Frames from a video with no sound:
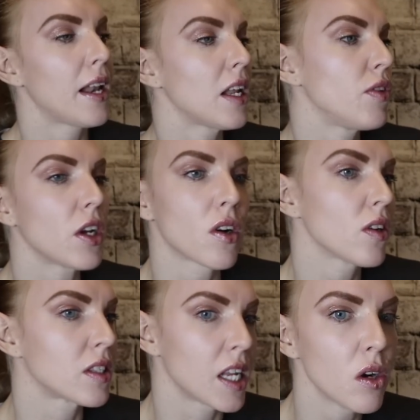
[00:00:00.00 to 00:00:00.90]
And if you
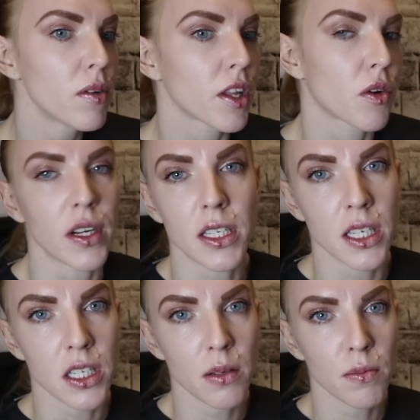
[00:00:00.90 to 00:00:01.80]
can't deal with the
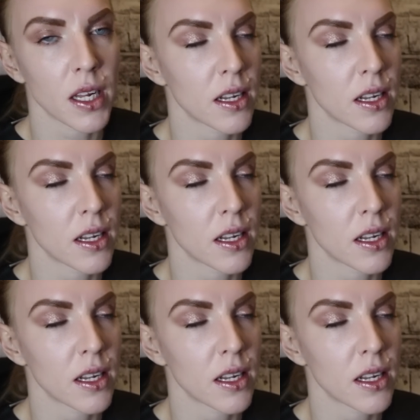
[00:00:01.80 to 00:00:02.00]
criticism,